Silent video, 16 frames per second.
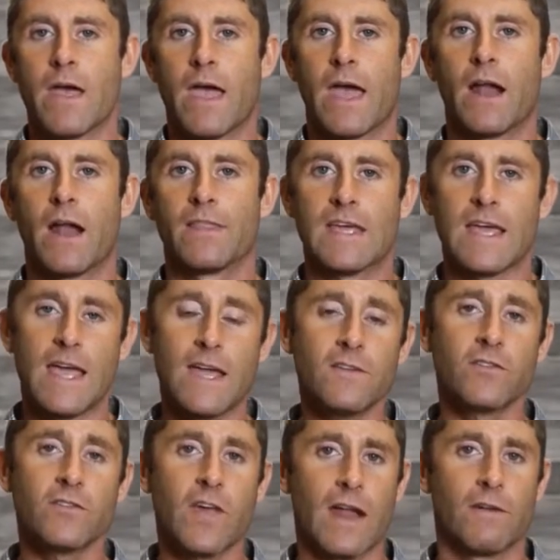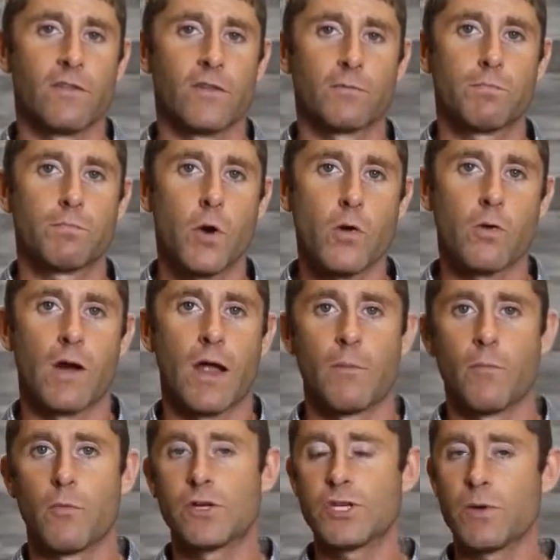And on the inside of this
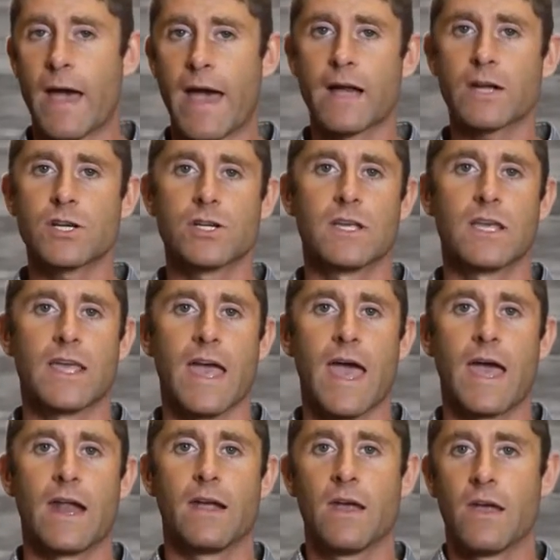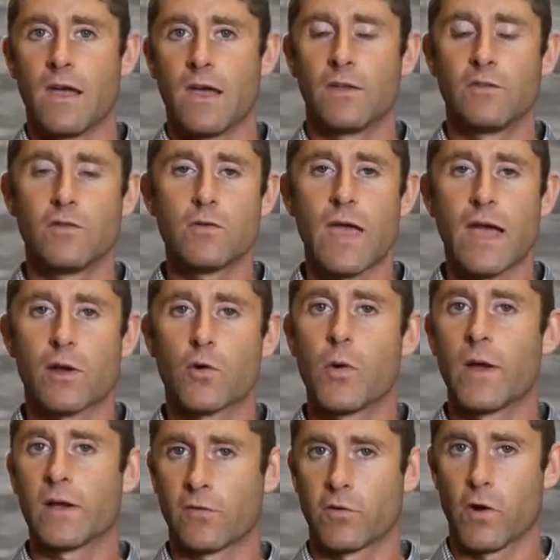program, what you actually get is you get
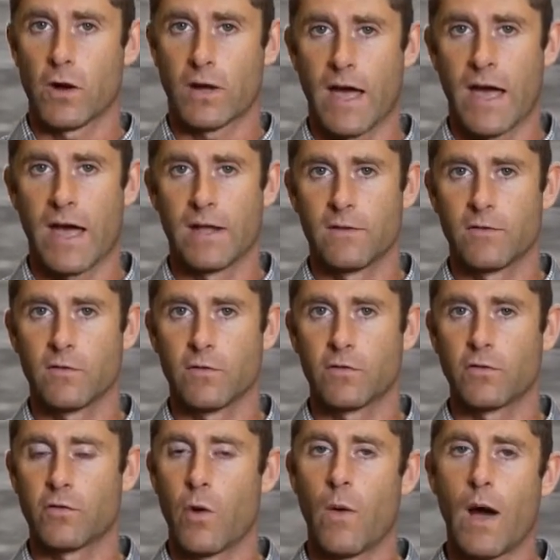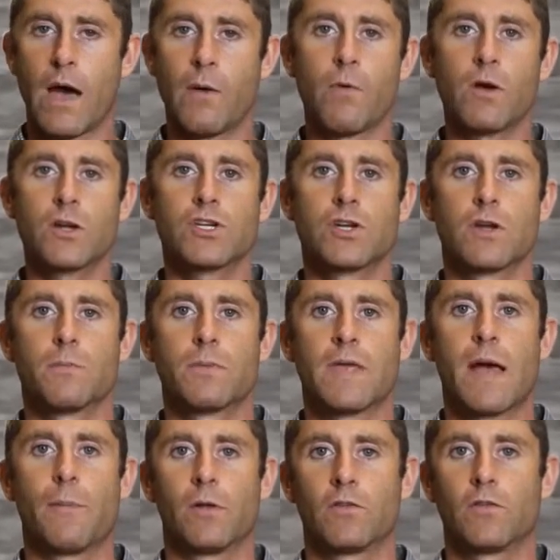quick start guides. So I want you to be
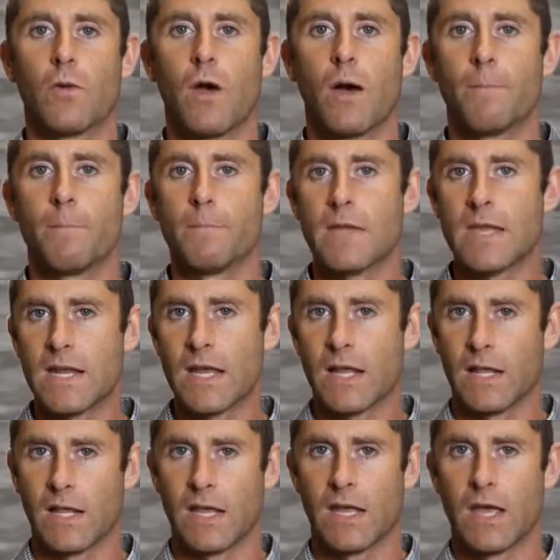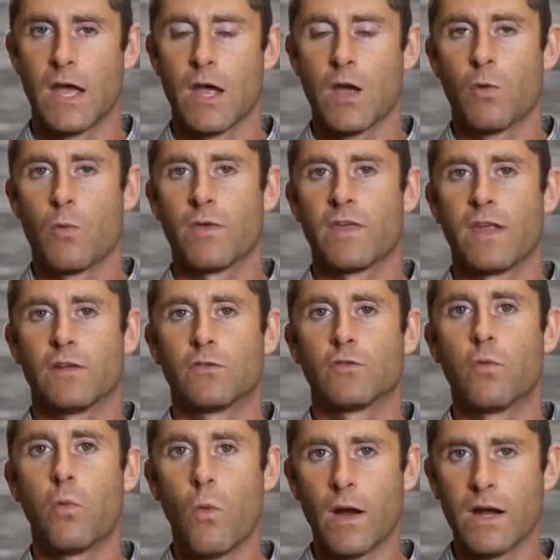able to immediately, within
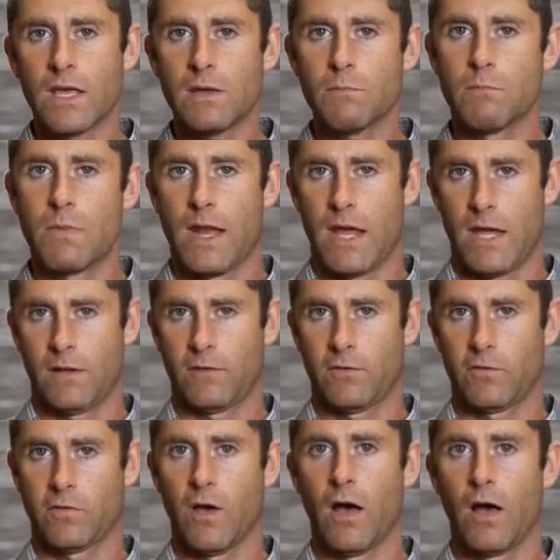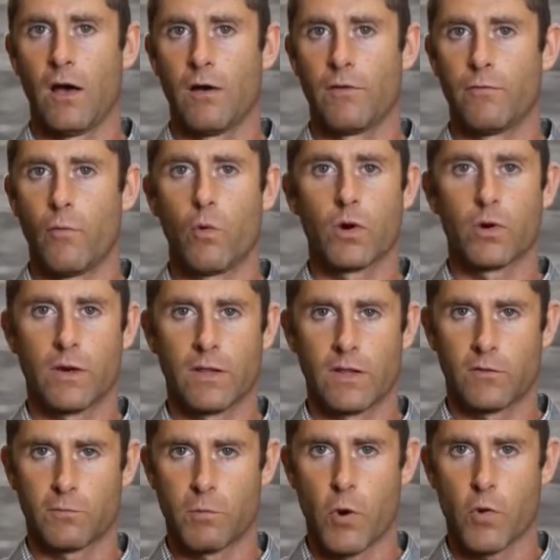twenty minutes of ordering
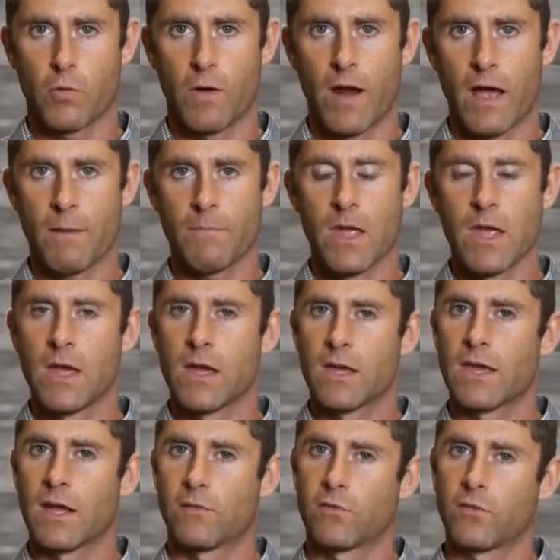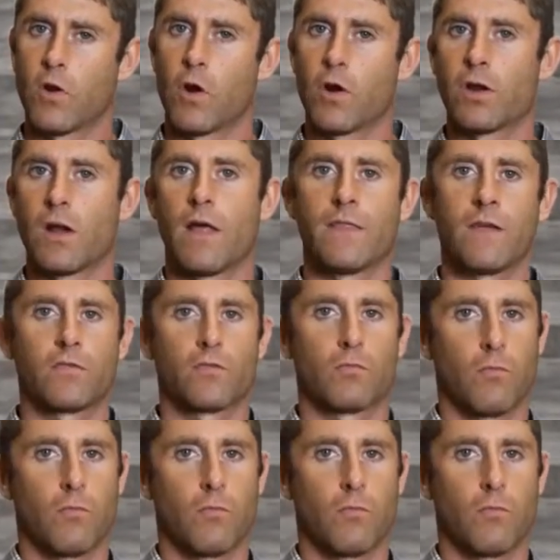this program, get started on this